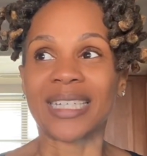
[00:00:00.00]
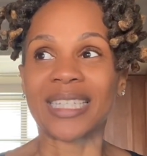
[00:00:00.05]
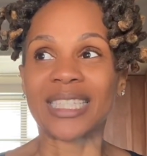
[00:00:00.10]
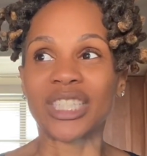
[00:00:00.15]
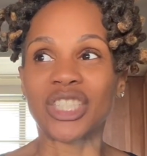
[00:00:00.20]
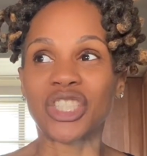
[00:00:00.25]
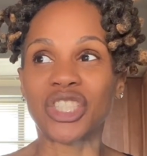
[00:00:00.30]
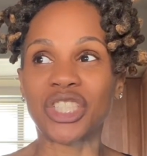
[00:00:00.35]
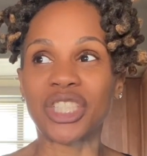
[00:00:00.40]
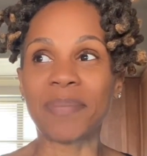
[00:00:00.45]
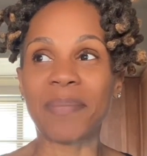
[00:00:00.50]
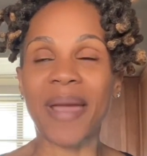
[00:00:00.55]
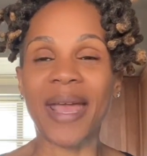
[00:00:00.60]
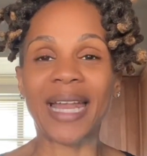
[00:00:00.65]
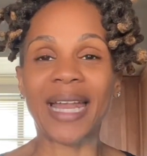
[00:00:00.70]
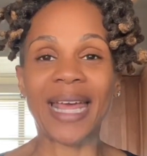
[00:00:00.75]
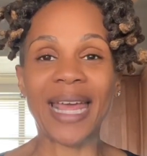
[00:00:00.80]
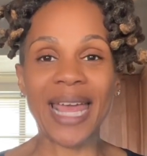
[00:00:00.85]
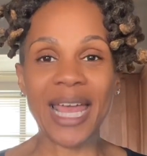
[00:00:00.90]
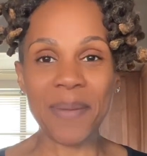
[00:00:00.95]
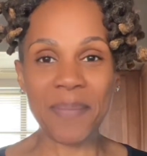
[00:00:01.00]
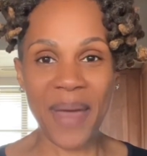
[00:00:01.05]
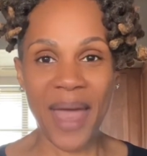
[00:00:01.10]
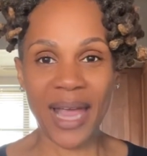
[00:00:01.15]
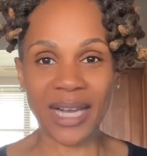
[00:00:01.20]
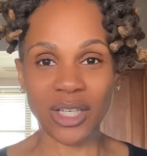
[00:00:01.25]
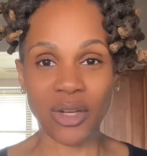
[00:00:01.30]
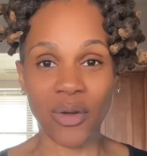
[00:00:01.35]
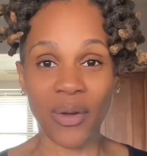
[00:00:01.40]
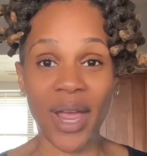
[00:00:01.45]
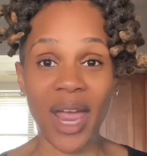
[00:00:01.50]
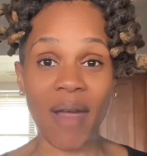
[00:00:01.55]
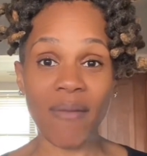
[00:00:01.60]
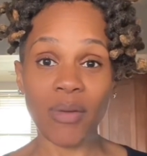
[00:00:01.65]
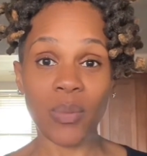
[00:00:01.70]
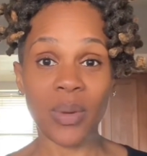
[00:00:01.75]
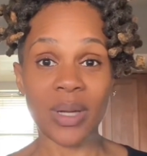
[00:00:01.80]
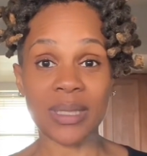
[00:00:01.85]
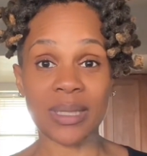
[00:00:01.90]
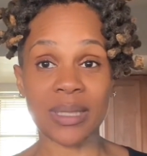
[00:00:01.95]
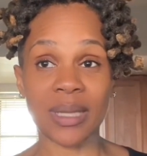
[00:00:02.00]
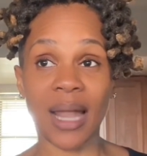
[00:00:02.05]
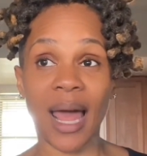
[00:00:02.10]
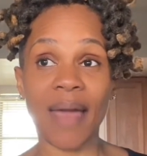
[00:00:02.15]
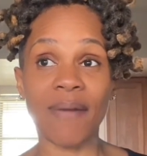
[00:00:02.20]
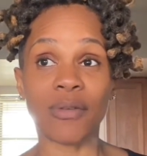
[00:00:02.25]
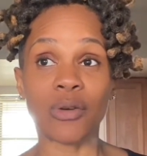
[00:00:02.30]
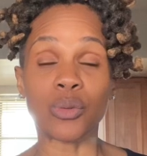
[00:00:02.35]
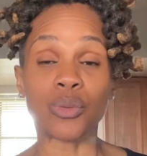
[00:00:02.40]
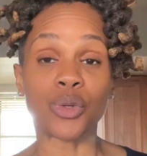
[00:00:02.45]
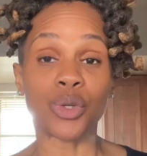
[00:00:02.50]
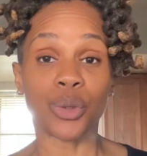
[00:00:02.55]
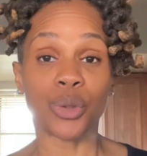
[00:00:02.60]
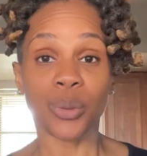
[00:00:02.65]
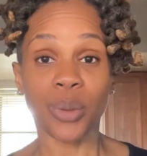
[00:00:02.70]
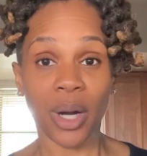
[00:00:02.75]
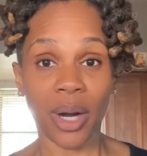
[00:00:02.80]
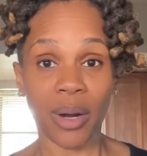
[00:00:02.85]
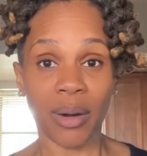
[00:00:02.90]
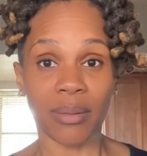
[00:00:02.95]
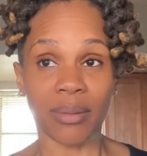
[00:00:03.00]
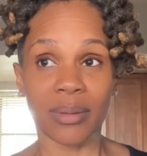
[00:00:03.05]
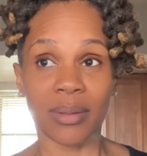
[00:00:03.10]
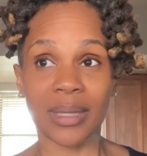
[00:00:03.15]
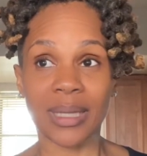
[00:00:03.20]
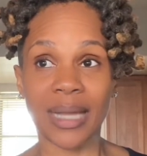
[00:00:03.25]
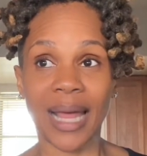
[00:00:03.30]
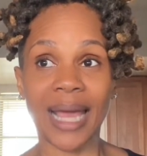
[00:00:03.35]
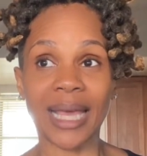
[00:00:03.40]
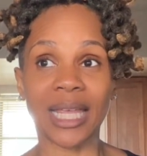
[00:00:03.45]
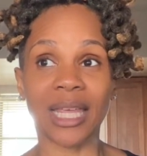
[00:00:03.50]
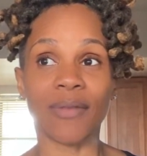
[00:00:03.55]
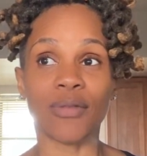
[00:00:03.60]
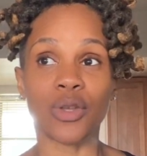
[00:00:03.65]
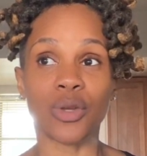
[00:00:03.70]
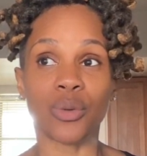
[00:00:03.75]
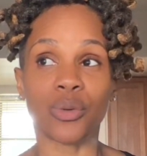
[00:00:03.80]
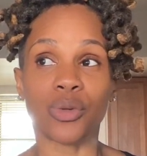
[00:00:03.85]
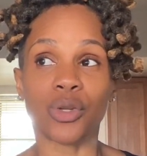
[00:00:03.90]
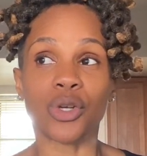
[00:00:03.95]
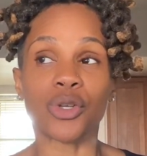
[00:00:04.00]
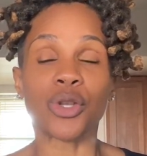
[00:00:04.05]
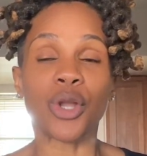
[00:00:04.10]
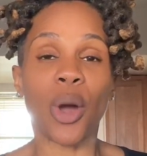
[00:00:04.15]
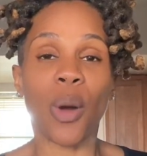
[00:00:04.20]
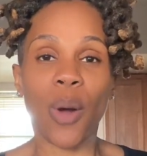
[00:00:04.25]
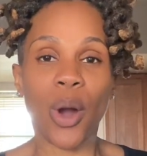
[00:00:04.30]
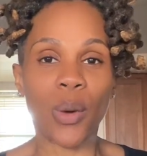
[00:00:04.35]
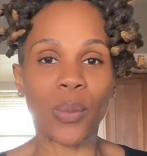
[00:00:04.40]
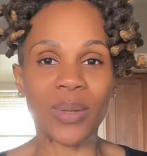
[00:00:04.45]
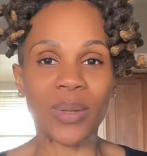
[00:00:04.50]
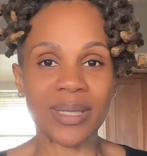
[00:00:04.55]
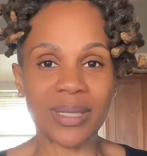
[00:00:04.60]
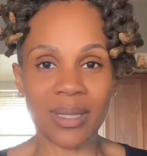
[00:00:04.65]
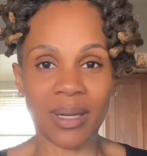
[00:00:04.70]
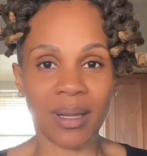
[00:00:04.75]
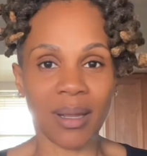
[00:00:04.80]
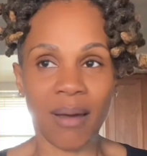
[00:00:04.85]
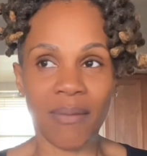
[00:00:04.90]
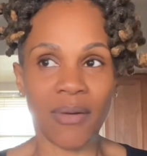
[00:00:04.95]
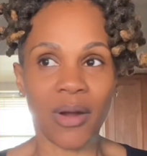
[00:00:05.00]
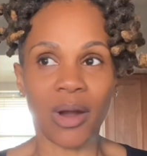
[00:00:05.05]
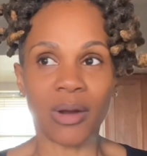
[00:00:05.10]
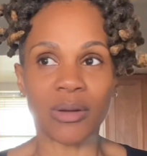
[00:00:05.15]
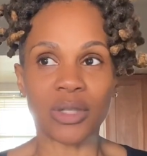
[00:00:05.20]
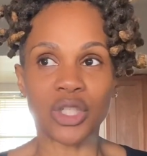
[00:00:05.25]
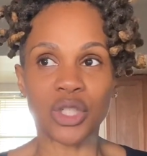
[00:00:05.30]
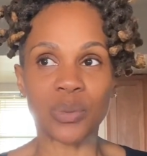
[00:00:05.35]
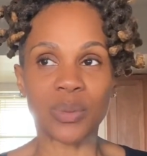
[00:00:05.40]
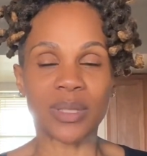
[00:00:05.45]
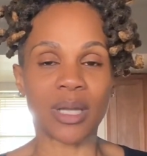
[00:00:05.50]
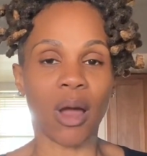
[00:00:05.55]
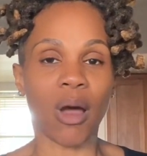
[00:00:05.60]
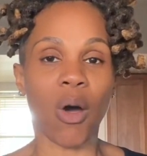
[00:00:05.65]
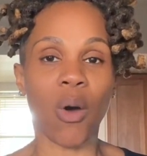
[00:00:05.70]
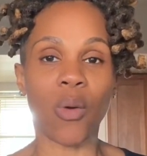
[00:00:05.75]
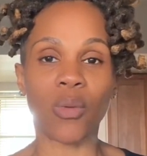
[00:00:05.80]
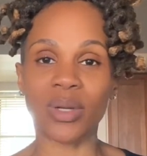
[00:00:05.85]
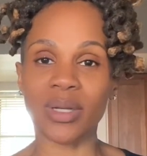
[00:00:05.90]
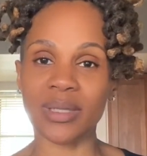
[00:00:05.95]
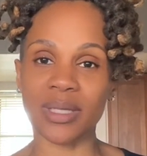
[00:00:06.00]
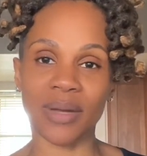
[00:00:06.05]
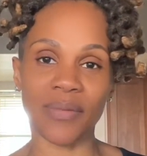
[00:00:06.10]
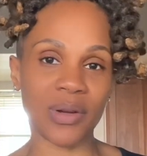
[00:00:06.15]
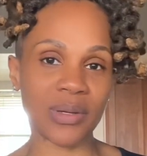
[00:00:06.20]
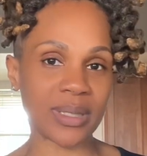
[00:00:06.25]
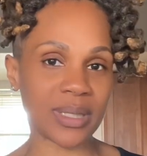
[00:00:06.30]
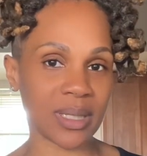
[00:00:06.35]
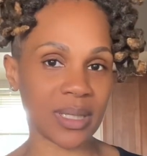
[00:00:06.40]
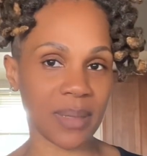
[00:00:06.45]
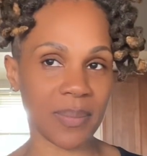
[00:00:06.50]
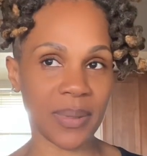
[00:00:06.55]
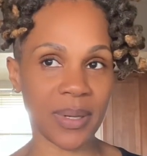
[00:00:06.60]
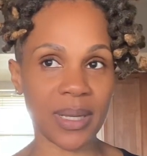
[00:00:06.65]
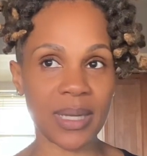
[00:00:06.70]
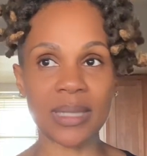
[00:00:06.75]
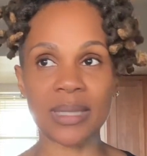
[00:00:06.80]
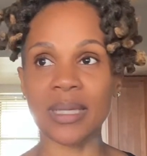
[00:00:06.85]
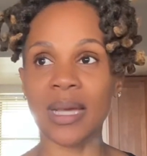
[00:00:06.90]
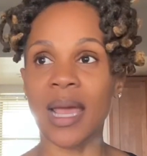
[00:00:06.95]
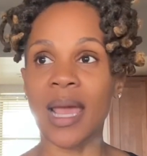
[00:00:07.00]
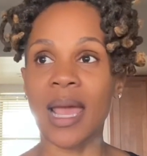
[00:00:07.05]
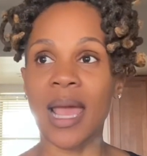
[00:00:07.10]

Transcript: she made an impact on everyone's life who knew her like if you to know her was to love her she was the oldest of her siblings